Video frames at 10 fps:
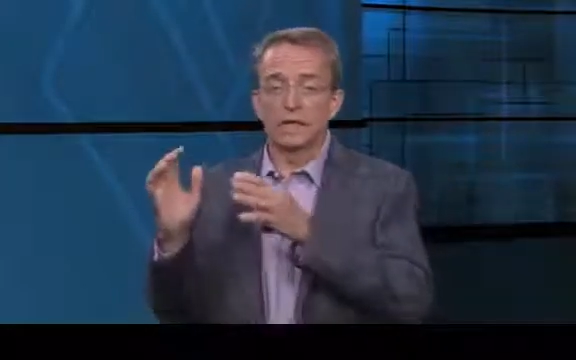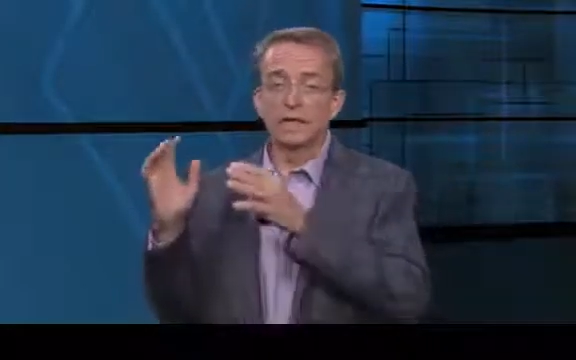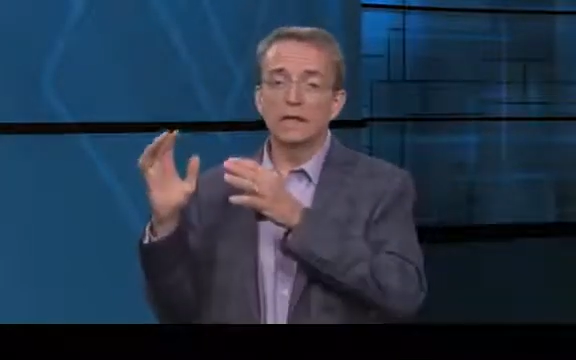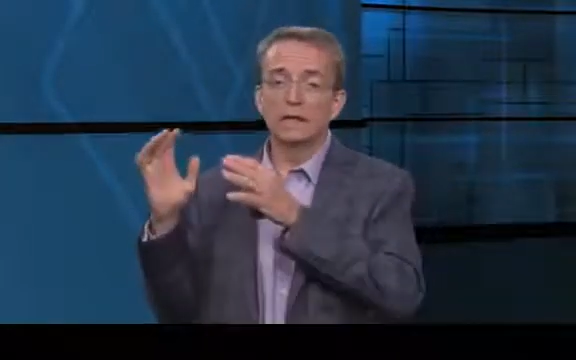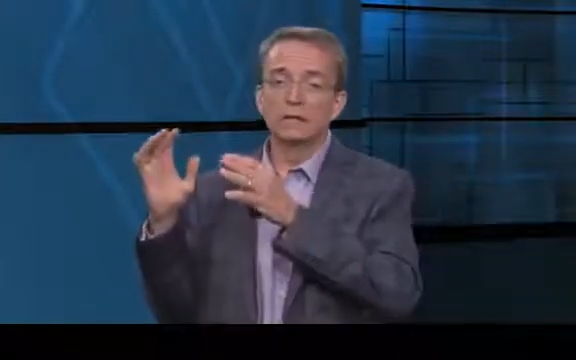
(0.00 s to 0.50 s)

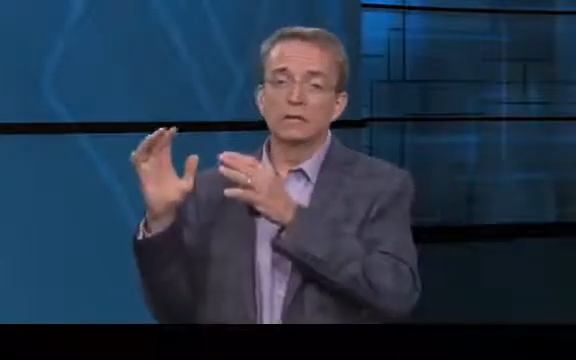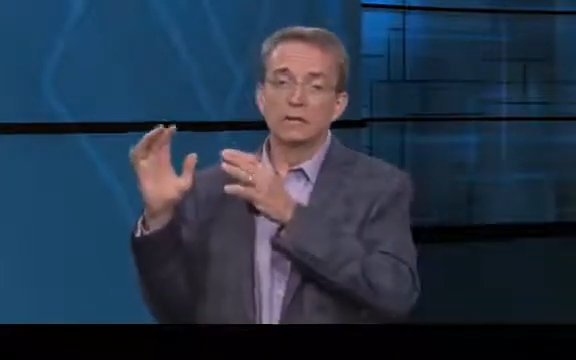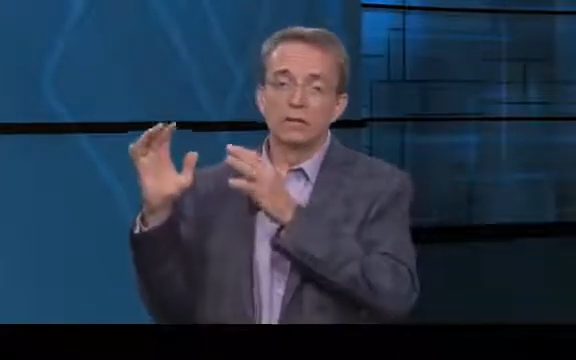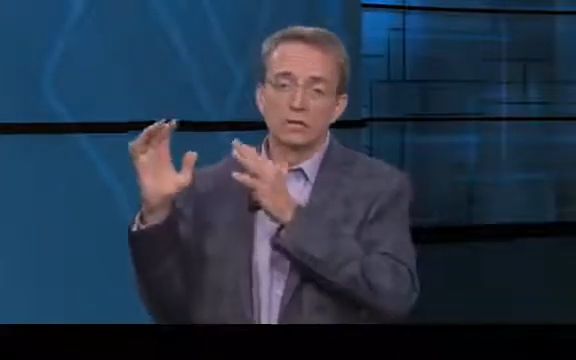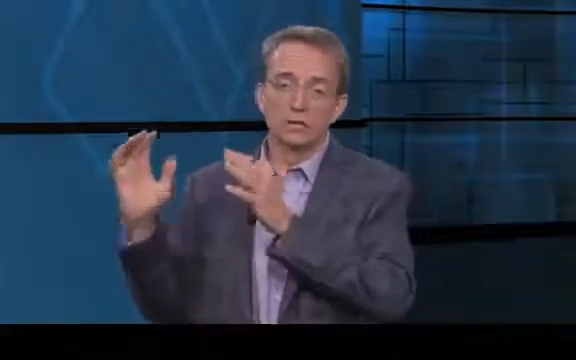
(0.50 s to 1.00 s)
and
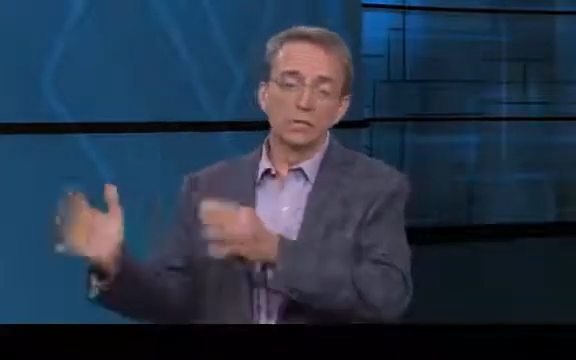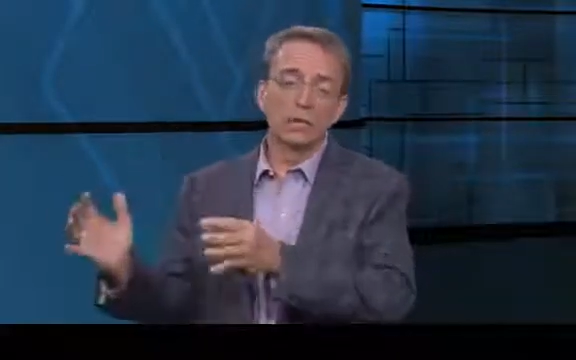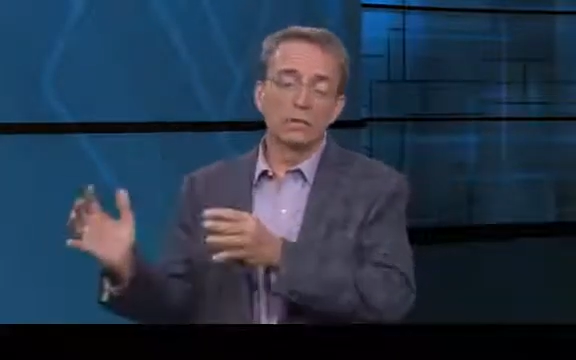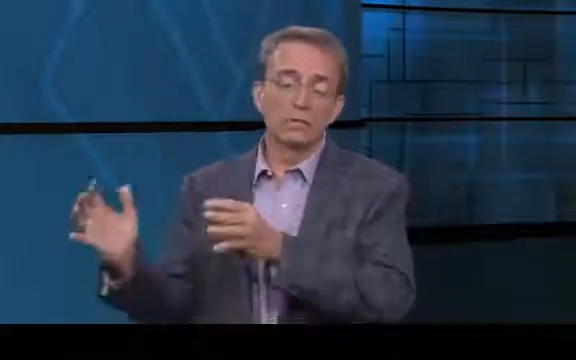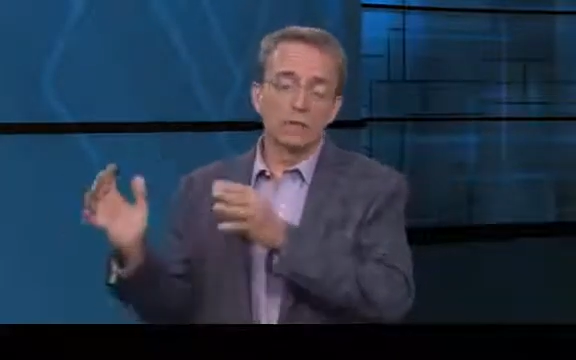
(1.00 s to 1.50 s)
to
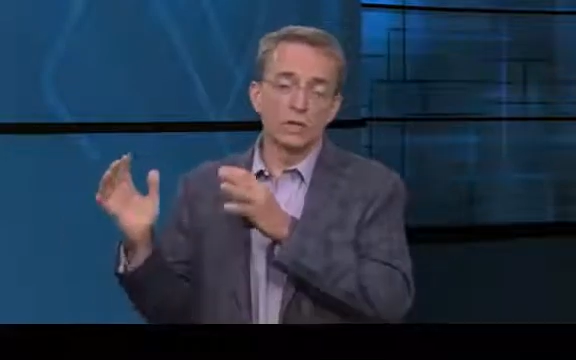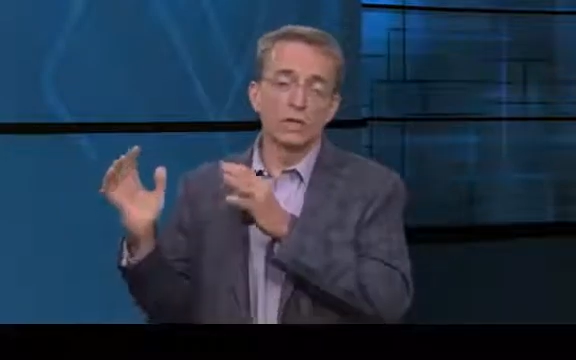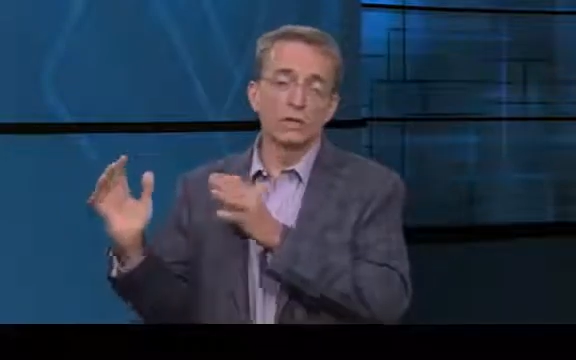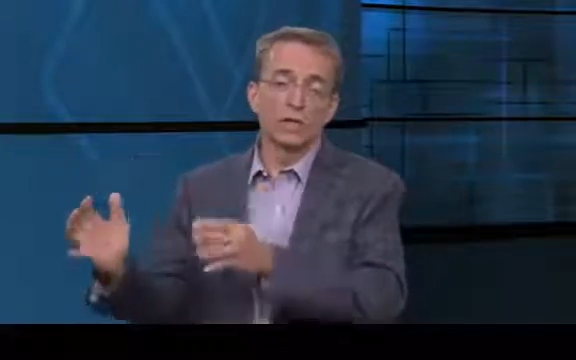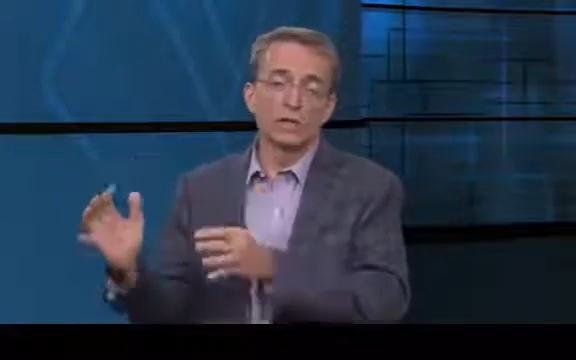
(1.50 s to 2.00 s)
our rich
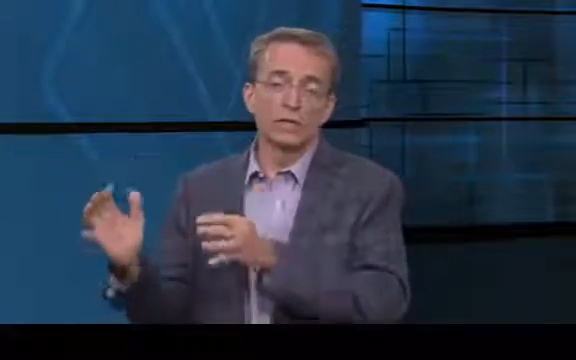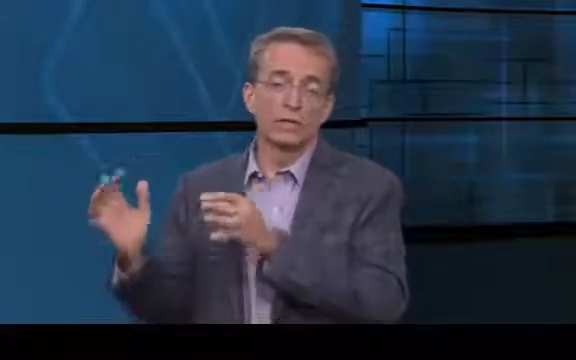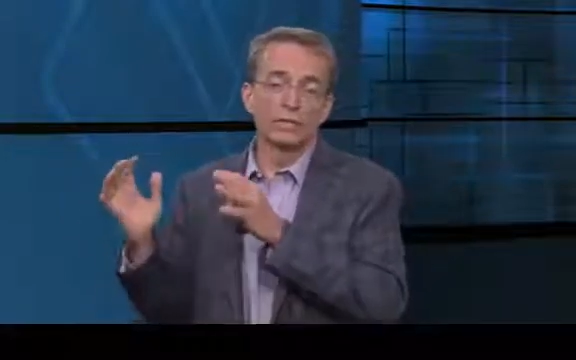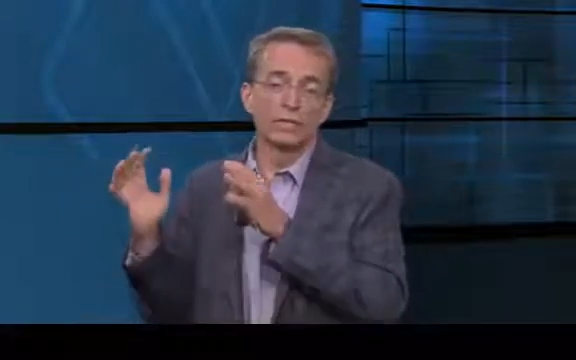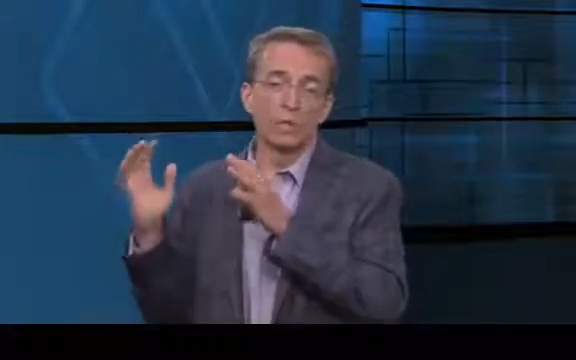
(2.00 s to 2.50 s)
set
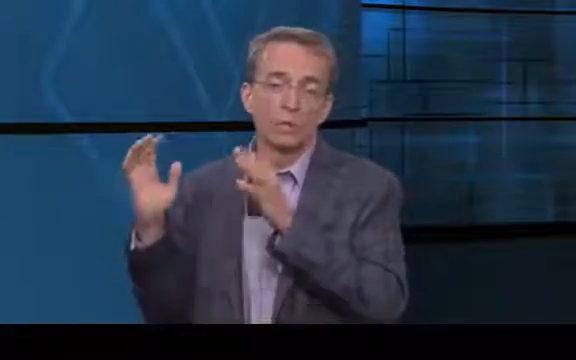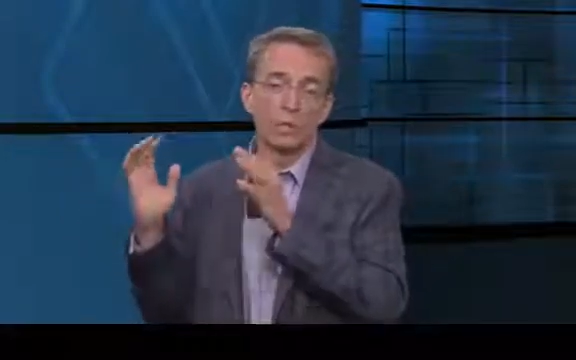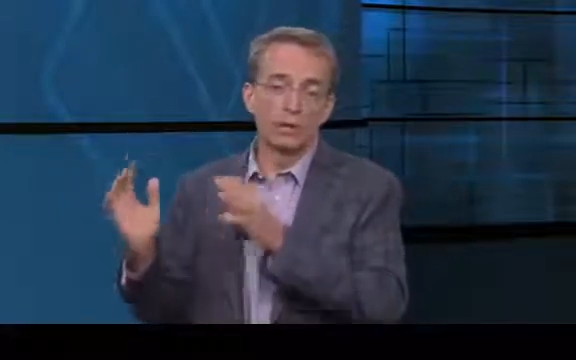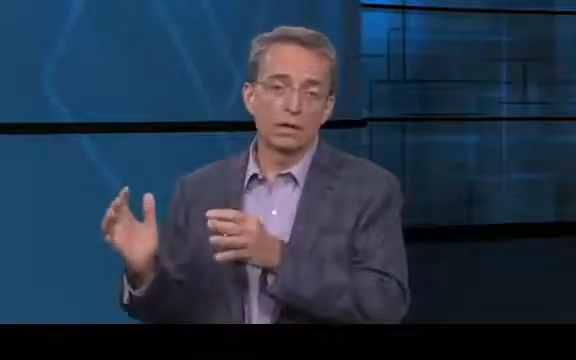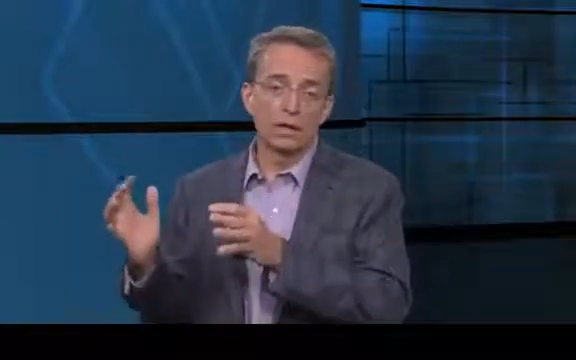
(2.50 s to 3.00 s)
of
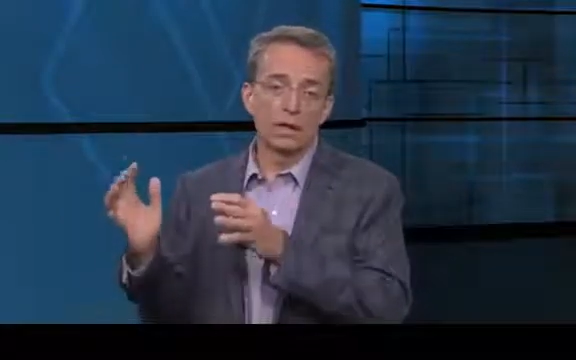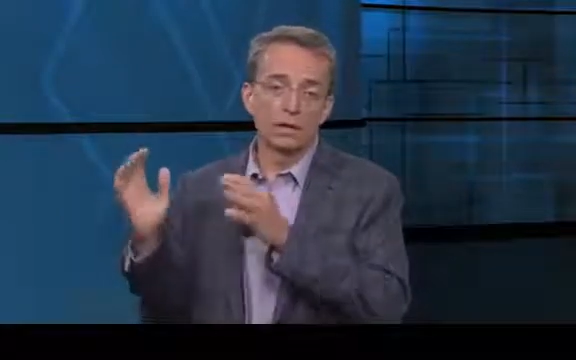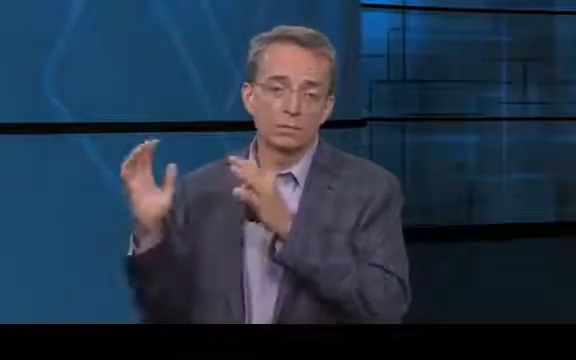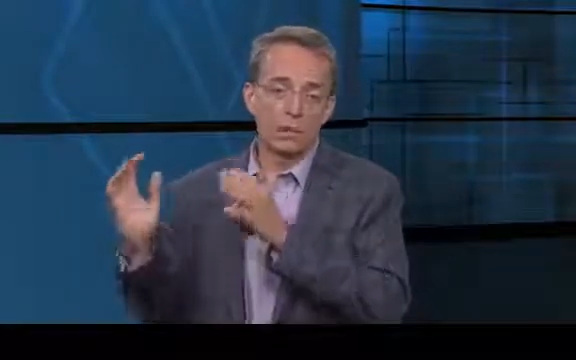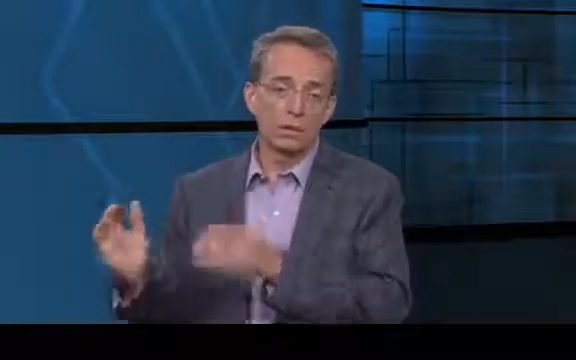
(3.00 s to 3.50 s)
VMware
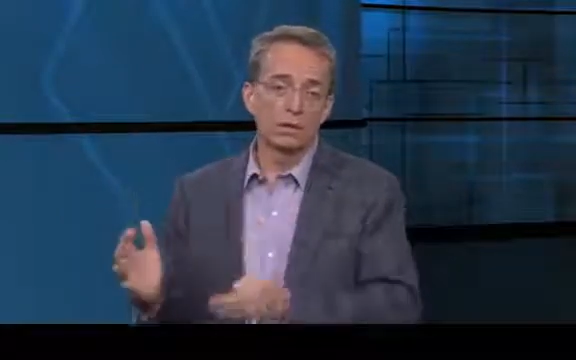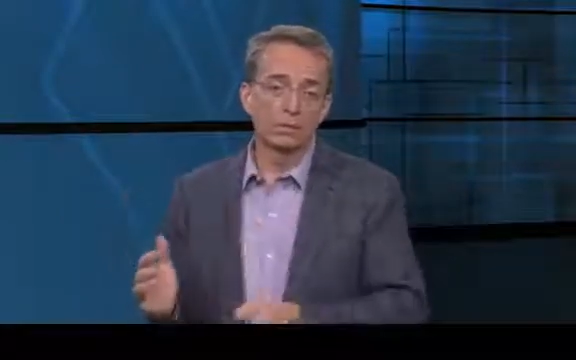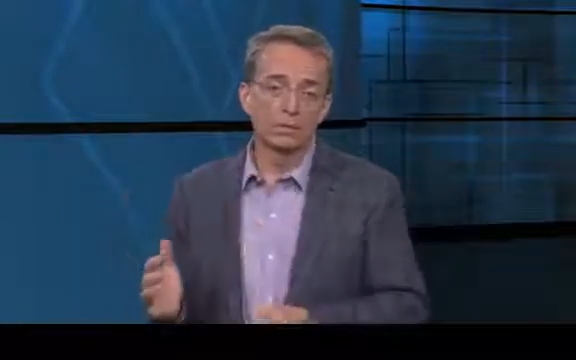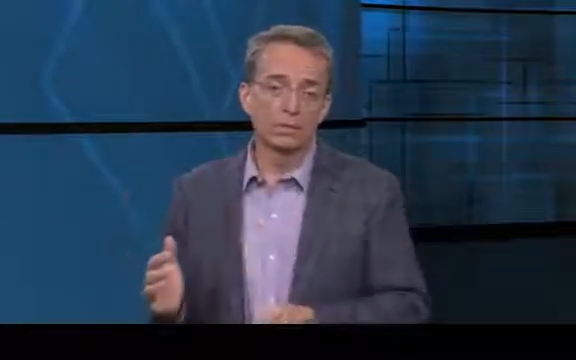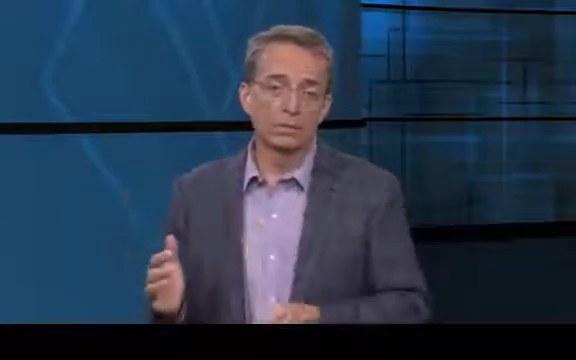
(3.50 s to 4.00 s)
cloud partners.